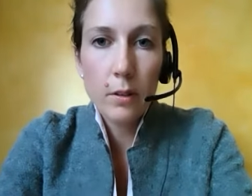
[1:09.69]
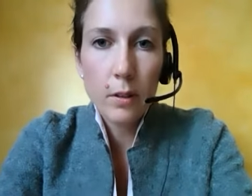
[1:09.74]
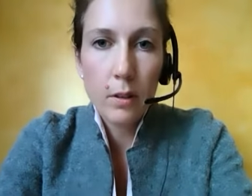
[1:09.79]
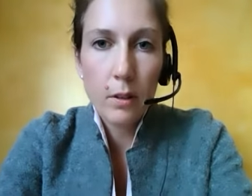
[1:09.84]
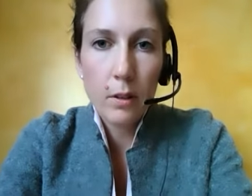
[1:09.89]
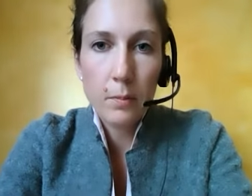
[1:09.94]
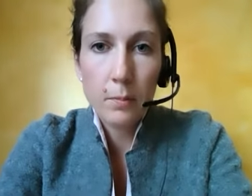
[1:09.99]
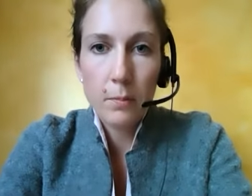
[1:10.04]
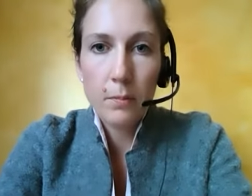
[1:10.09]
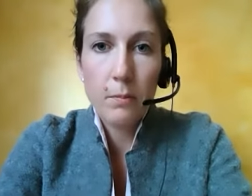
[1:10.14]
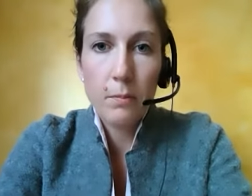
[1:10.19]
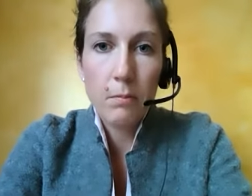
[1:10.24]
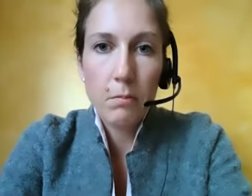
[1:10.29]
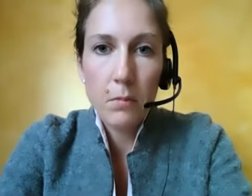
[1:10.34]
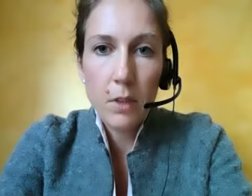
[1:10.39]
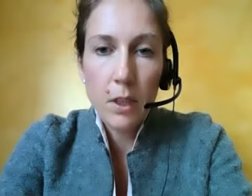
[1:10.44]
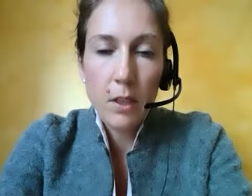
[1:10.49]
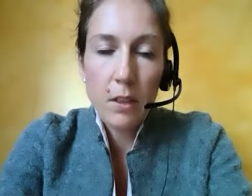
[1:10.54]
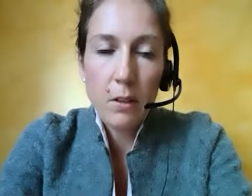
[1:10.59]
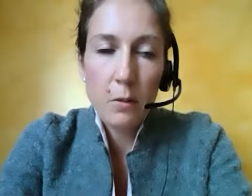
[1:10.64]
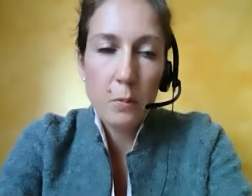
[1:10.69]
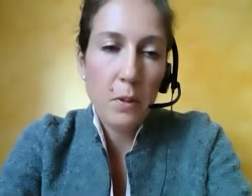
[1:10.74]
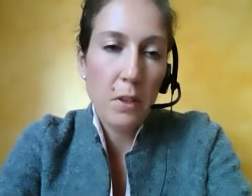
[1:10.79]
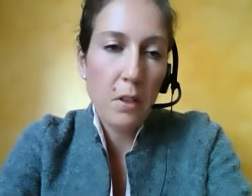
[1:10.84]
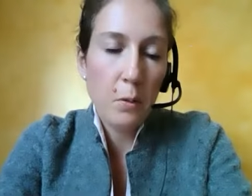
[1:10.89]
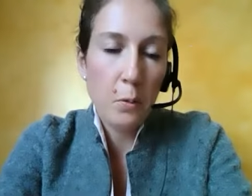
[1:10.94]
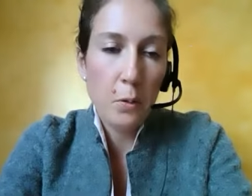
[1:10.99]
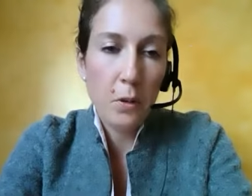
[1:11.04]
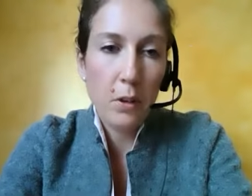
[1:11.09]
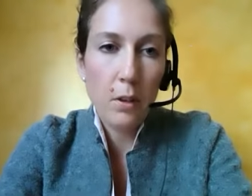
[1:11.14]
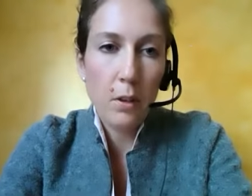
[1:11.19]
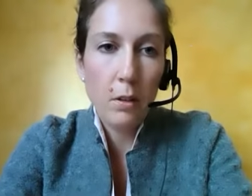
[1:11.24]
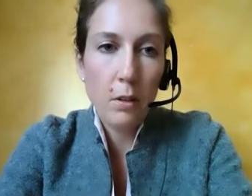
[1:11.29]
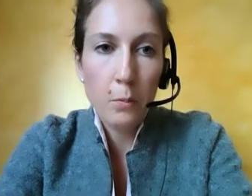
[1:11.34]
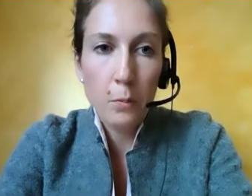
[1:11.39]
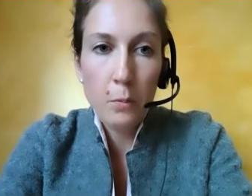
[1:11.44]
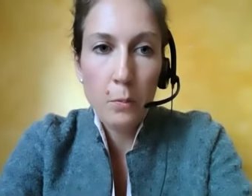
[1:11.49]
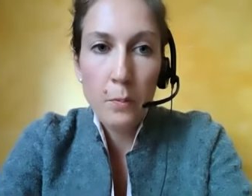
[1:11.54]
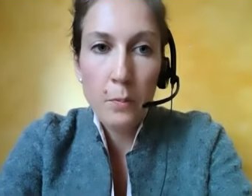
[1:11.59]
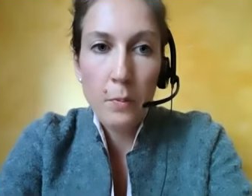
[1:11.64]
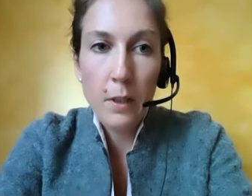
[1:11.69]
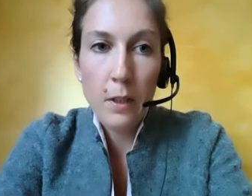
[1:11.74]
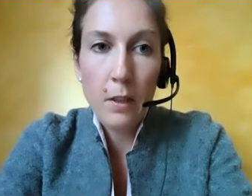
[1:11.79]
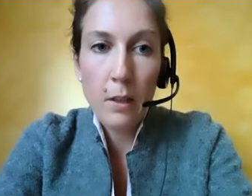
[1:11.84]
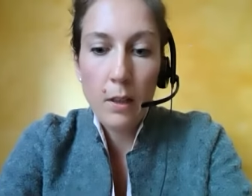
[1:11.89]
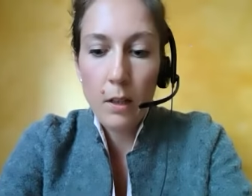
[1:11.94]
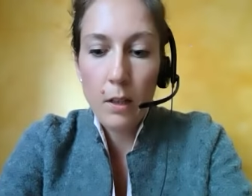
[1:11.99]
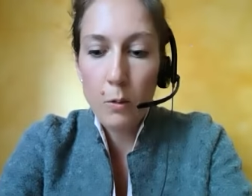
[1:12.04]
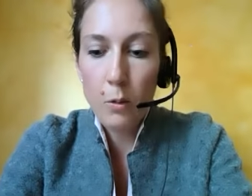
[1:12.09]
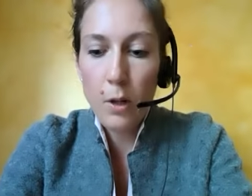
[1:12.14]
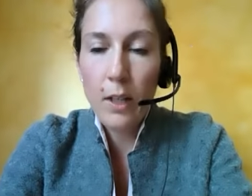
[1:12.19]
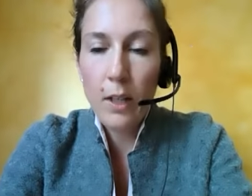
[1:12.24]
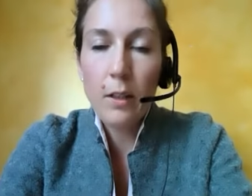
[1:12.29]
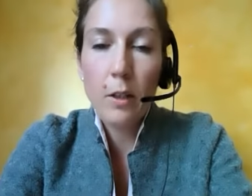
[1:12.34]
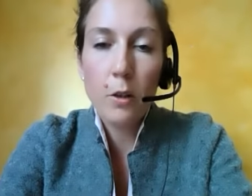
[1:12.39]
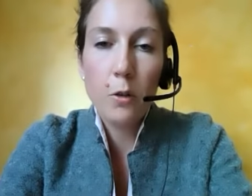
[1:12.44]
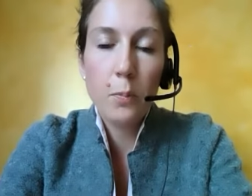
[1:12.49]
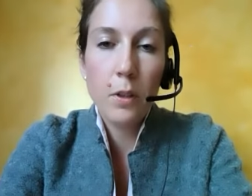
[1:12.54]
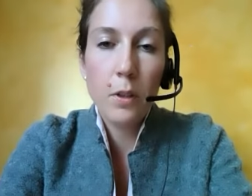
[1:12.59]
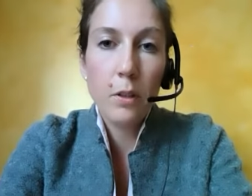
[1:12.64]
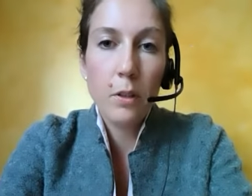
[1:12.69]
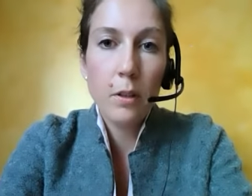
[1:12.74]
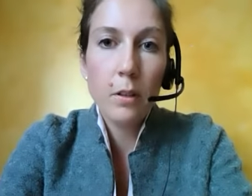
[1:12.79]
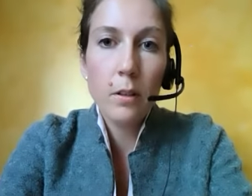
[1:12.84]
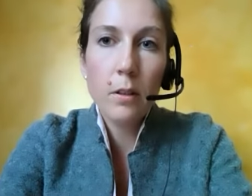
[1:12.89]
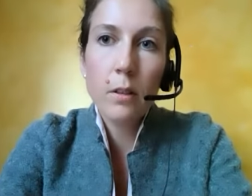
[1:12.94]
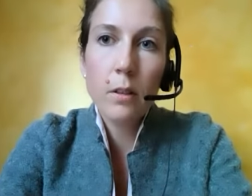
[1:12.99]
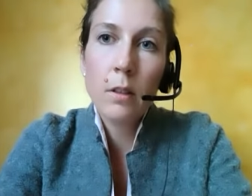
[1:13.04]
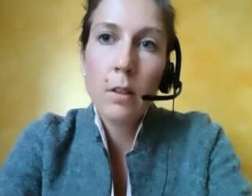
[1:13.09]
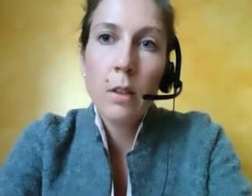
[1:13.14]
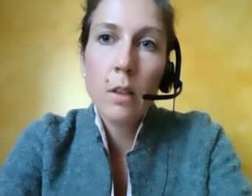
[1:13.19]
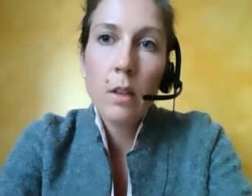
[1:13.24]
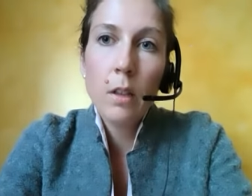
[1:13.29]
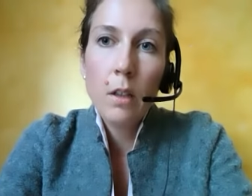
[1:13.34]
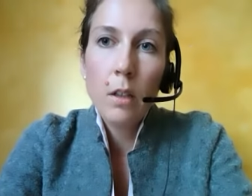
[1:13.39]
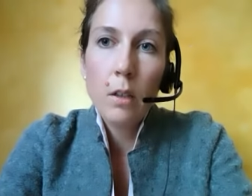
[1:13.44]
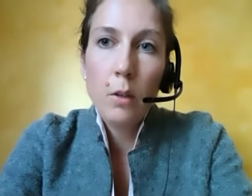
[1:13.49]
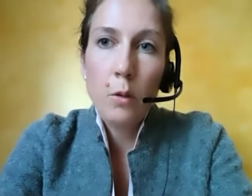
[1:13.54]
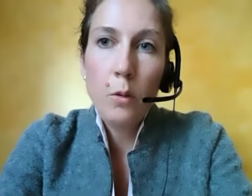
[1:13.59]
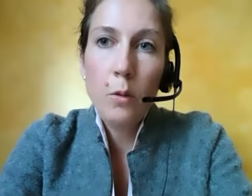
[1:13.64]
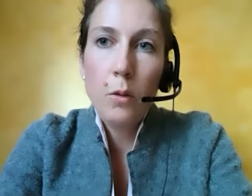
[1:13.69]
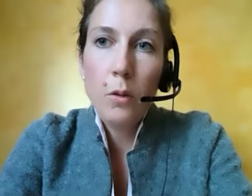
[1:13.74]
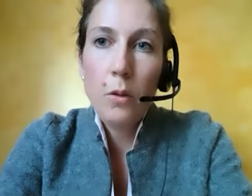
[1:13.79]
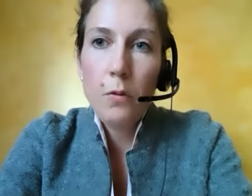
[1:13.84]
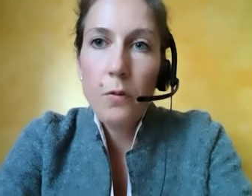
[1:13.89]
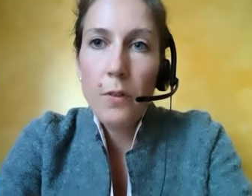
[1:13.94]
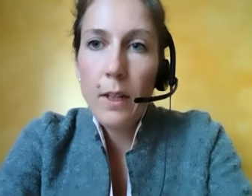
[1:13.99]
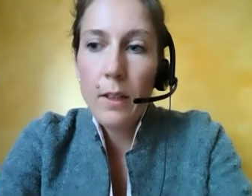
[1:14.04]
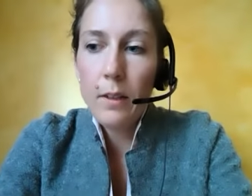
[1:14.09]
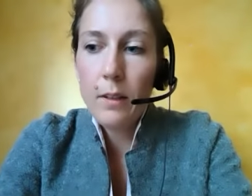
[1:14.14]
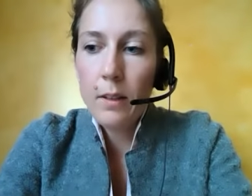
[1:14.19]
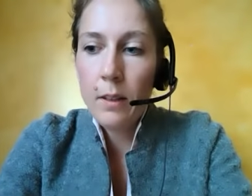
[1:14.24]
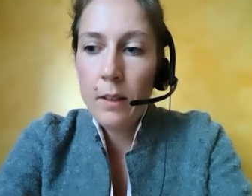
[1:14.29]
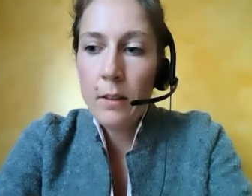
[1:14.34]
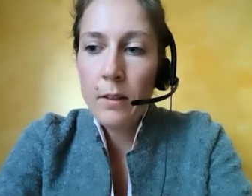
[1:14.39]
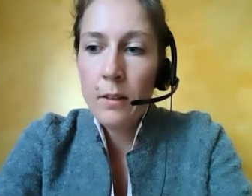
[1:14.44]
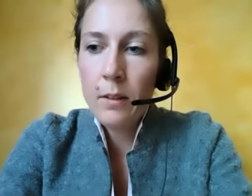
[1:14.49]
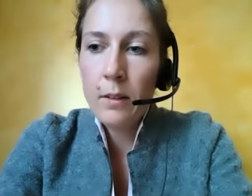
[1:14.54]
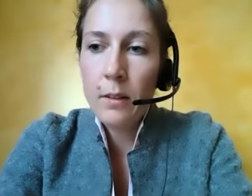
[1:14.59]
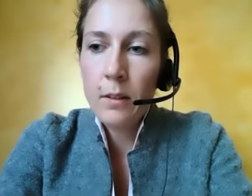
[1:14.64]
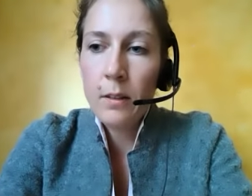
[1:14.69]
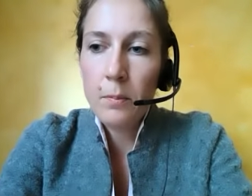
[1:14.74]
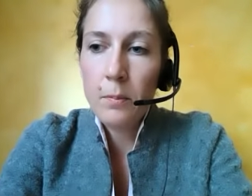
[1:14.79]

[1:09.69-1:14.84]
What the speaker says: it has really been a great experience due to the fact that